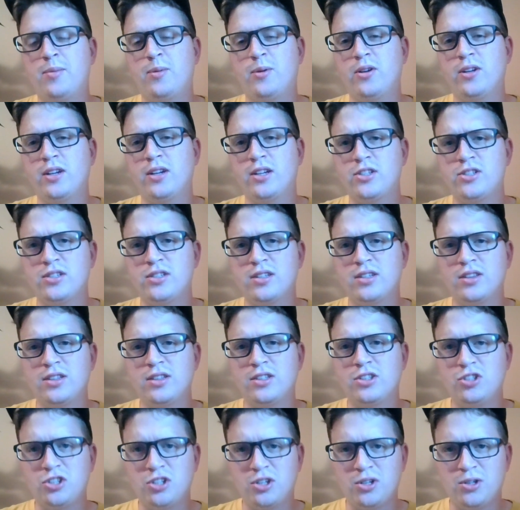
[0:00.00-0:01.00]
prediction on
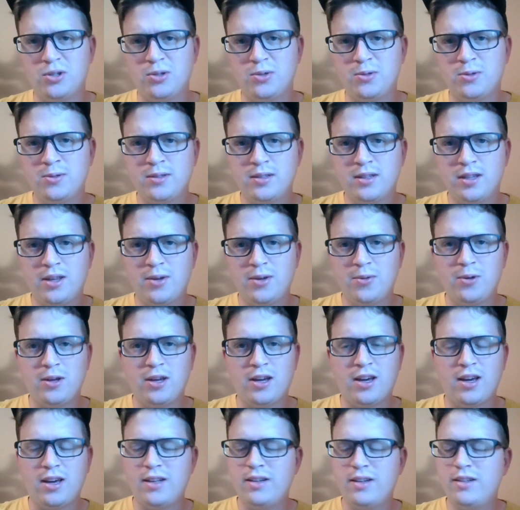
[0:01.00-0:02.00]
the show that we
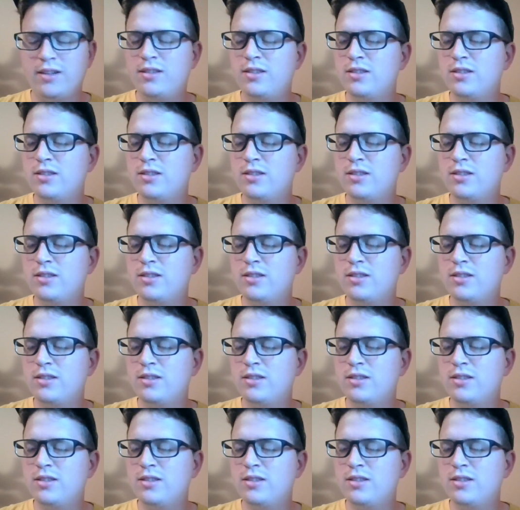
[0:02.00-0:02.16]
had,